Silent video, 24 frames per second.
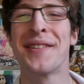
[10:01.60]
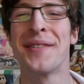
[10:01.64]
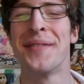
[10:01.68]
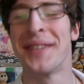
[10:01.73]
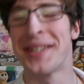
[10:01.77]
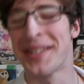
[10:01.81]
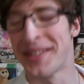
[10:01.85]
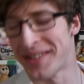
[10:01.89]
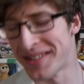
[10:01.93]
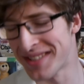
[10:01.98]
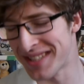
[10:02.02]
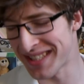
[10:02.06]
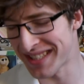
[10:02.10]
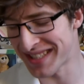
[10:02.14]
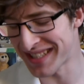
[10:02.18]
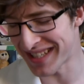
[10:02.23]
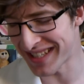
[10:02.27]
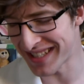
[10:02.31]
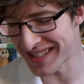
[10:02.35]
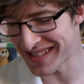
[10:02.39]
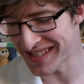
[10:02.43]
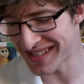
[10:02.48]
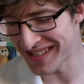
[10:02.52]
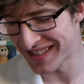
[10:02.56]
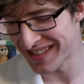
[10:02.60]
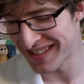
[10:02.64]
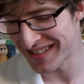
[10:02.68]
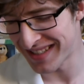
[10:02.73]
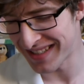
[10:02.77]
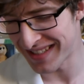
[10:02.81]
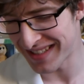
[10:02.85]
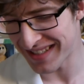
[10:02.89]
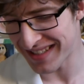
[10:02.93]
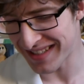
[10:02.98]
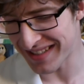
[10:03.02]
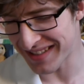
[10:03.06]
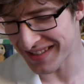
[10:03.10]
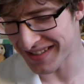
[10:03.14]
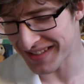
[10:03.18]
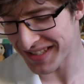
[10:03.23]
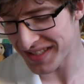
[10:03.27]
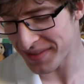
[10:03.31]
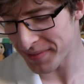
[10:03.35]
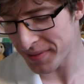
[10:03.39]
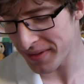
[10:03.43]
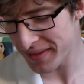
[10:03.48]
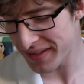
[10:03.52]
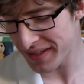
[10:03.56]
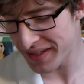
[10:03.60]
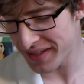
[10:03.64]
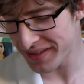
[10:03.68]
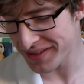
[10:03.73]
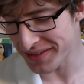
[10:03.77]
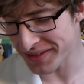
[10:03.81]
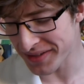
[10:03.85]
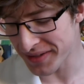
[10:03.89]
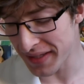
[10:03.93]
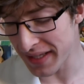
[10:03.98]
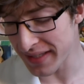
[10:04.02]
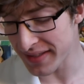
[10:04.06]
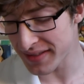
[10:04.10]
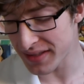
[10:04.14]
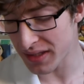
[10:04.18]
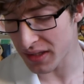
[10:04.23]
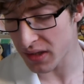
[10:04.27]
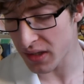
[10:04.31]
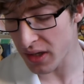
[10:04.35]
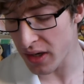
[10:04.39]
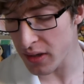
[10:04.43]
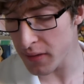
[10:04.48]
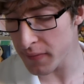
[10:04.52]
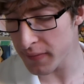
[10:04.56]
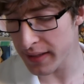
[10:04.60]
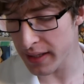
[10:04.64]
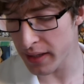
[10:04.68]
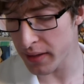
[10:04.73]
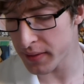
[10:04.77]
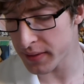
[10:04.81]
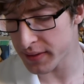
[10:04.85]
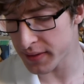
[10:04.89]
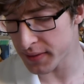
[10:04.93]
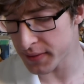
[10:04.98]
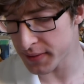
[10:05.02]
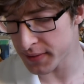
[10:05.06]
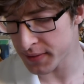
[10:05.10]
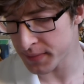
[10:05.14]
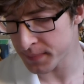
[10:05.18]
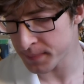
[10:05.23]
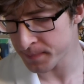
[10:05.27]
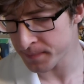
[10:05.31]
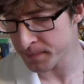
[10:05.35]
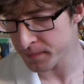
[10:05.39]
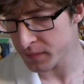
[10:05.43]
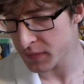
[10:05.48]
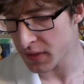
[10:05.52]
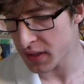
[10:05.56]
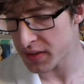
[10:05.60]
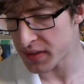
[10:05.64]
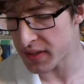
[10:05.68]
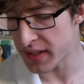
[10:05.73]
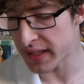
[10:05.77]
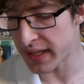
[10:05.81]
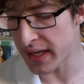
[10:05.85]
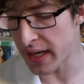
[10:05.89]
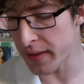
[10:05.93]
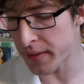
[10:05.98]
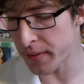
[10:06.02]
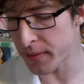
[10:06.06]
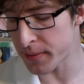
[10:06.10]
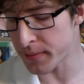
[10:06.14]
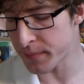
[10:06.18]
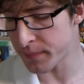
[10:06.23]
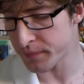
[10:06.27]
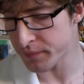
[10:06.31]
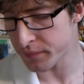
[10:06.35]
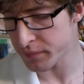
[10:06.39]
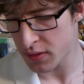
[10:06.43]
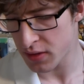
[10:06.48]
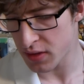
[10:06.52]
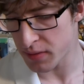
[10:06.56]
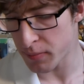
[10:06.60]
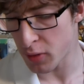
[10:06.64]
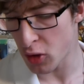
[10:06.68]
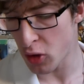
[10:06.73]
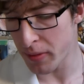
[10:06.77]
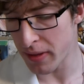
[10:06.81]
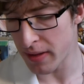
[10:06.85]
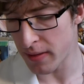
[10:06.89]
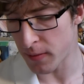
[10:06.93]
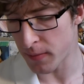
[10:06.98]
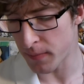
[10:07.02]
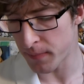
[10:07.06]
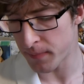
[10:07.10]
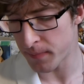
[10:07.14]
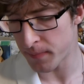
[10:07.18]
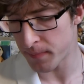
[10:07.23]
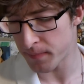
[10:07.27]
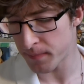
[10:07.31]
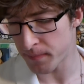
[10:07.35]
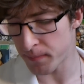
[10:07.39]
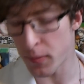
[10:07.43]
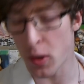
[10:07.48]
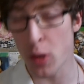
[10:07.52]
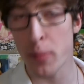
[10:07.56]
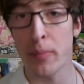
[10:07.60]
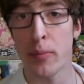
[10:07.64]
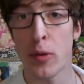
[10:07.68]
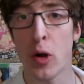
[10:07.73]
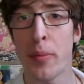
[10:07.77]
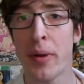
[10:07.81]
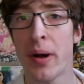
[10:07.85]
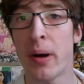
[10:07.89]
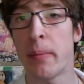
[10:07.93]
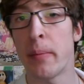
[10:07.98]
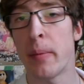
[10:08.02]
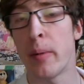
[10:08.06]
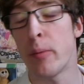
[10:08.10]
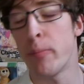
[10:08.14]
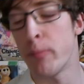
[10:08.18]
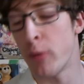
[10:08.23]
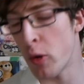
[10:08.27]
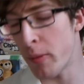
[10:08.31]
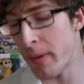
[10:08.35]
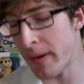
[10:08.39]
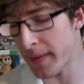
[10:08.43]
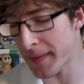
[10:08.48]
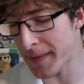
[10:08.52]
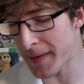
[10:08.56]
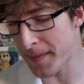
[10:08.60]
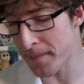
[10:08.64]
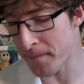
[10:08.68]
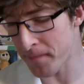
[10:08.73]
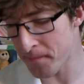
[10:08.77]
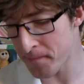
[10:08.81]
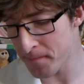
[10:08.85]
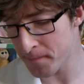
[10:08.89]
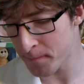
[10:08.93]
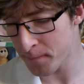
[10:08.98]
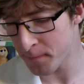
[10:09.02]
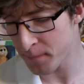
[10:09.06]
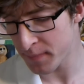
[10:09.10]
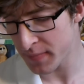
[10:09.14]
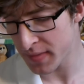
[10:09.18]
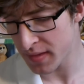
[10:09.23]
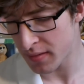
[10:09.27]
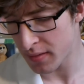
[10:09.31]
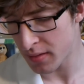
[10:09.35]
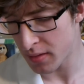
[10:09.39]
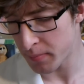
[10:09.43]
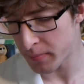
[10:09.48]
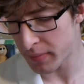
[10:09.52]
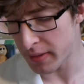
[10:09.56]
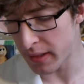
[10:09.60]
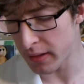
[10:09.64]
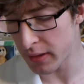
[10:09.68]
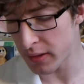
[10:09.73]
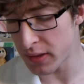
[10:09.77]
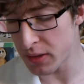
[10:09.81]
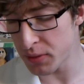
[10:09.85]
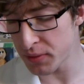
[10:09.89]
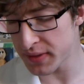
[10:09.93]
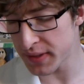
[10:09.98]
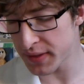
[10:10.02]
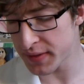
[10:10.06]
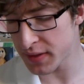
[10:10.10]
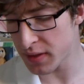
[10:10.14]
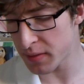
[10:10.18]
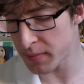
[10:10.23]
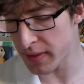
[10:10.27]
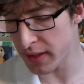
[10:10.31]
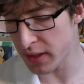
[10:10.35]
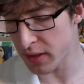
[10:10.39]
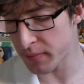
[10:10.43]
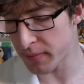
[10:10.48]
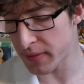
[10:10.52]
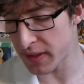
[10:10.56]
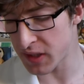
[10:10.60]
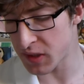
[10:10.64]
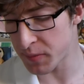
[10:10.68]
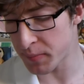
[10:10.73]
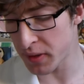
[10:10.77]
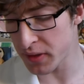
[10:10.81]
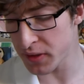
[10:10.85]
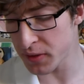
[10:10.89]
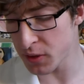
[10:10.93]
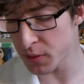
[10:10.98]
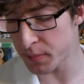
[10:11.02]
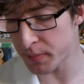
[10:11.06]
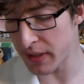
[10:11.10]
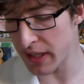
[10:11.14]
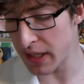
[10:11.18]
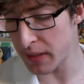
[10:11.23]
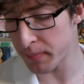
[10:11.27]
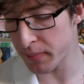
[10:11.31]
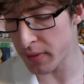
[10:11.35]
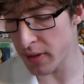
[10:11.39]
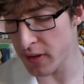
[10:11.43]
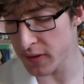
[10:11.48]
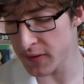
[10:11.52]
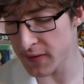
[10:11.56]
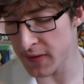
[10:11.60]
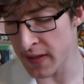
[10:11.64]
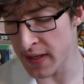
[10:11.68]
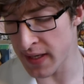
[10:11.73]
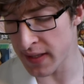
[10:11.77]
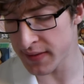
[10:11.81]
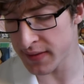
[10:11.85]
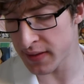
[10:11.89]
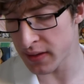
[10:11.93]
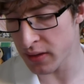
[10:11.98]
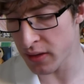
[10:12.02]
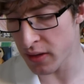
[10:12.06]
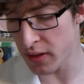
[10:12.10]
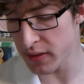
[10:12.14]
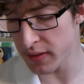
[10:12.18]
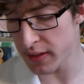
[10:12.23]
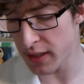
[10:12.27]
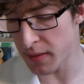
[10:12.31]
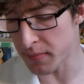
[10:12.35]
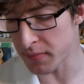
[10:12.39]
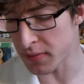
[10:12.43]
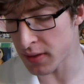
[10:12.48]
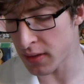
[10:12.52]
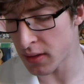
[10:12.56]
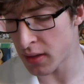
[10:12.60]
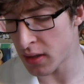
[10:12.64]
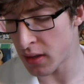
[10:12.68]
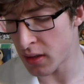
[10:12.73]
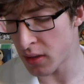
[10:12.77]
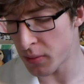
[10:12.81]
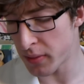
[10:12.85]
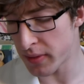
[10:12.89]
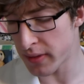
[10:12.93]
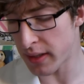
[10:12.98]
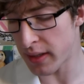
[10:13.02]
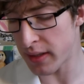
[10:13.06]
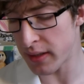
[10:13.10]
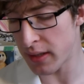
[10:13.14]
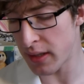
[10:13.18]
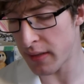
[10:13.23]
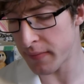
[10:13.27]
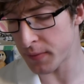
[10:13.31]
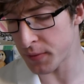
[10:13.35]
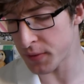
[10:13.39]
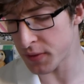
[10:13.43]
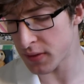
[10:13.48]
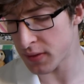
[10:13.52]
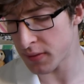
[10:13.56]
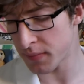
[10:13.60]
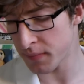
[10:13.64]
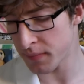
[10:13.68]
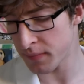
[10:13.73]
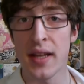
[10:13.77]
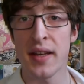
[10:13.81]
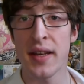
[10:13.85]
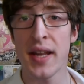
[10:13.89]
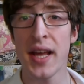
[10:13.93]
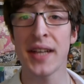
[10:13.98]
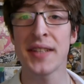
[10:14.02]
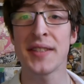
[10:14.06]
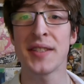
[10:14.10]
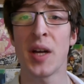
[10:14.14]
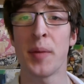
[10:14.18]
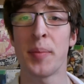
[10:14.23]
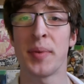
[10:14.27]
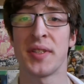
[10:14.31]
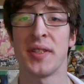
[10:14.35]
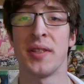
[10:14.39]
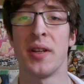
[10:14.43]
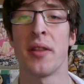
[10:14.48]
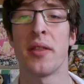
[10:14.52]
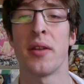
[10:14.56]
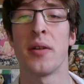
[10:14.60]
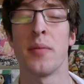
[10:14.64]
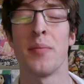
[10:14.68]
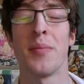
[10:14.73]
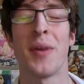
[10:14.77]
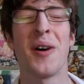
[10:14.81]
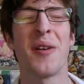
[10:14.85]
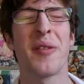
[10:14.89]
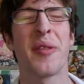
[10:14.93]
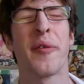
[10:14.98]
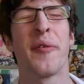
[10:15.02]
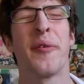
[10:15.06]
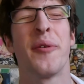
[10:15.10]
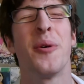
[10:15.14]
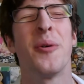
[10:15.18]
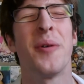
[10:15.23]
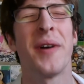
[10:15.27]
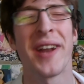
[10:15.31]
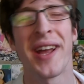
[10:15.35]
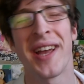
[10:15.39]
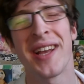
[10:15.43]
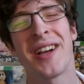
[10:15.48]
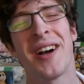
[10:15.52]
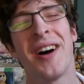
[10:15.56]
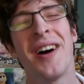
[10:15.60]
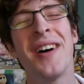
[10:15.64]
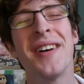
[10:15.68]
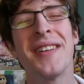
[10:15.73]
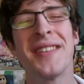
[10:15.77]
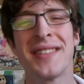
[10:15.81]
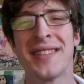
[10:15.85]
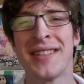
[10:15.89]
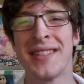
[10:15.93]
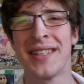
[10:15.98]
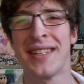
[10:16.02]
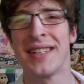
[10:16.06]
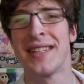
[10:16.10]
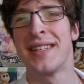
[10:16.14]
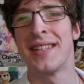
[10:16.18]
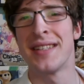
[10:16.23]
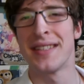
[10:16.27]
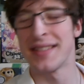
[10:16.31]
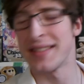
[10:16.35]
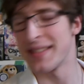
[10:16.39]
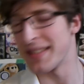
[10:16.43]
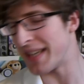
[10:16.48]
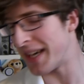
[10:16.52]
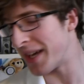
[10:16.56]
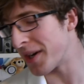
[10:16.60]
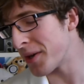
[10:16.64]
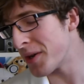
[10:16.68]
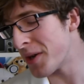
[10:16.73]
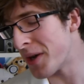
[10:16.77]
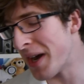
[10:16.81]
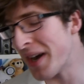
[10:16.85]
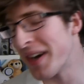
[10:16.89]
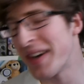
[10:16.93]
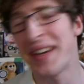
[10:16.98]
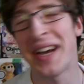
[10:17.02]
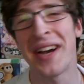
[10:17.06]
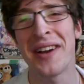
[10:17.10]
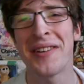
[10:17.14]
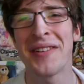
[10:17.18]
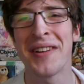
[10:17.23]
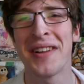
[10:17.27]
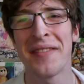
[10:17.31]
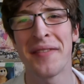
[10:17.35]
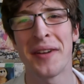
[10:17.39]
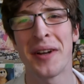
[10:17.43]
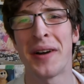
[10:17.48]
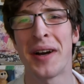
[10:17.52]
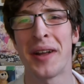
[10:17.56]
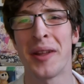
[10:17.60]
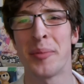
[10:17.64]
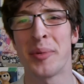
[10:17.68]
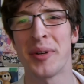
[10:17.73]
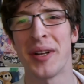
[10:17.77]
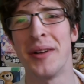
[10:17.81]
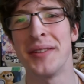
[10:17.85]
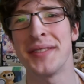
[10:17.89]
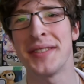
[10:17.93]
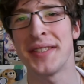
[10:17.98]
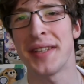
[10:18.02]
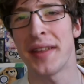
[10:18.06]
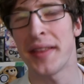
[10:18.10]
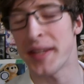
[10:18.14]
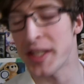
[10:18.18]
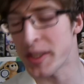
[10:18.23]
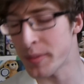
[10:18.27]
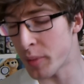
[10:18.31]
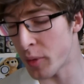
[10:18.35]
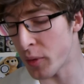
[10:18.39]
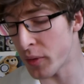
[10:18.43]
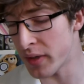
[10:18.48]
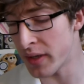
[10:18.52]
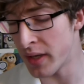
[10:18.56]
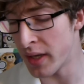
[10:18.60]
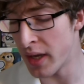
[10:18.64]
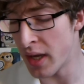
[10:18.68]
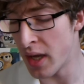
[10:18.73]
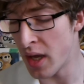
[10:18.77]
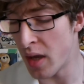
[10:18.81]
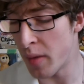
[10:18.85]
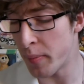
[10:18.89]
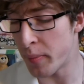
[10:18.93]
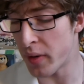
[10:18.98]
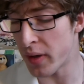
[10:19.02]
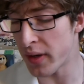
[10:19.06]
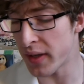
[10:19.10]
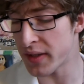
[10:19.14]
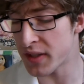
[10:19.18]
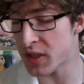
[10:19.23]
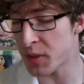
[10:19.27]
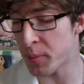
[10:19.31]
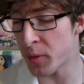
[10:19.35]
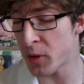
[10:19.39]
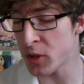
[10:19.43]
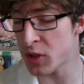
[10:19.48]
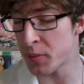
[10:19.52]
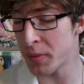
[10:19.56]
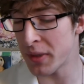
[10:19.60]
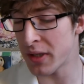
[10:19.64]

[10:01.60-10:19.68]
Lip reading: Occultic 9, and some other characters. So that's a lot of characters together. It's a mobile game. Planning a new system that combines puzzles, bat blocks, hacks, and card games with high levels. Next up is another mouthful, and I don't even know how to pronounce this at this point, but it's supposed to